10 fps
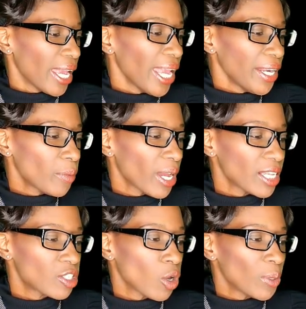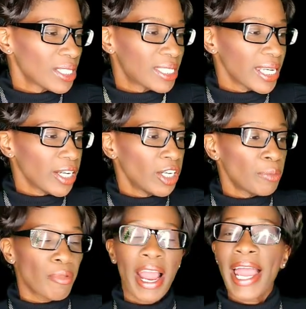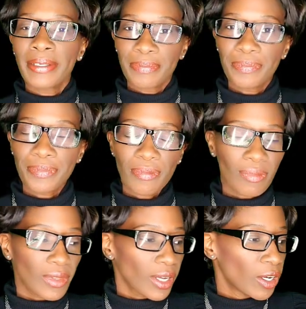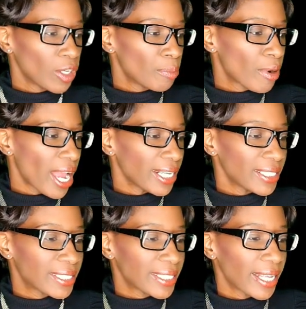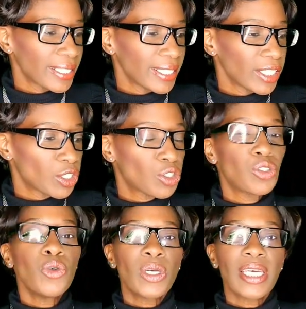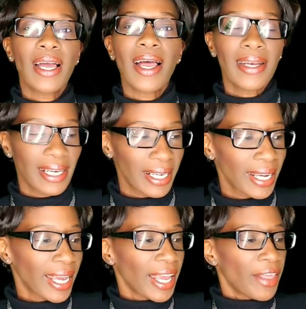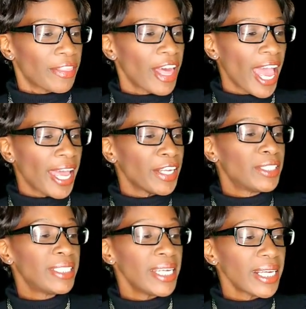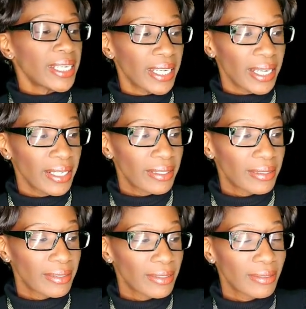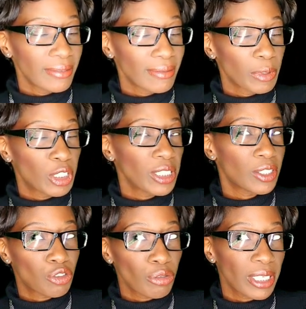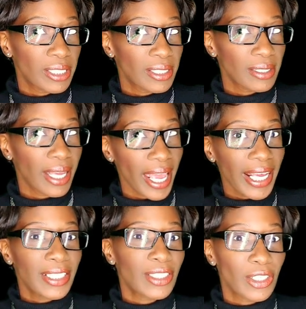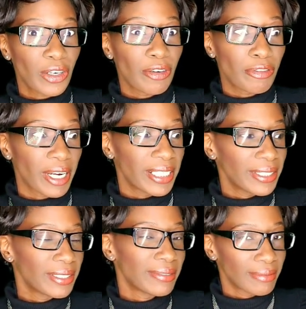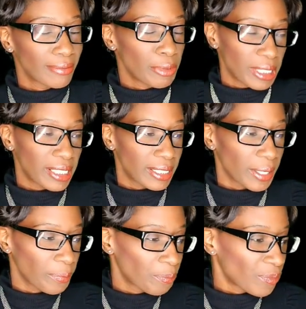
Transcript: Anyway, so we see Hood Brat Hood Brat is telling Sukihana that Nikki, which is Trick's ex girlfriend recently,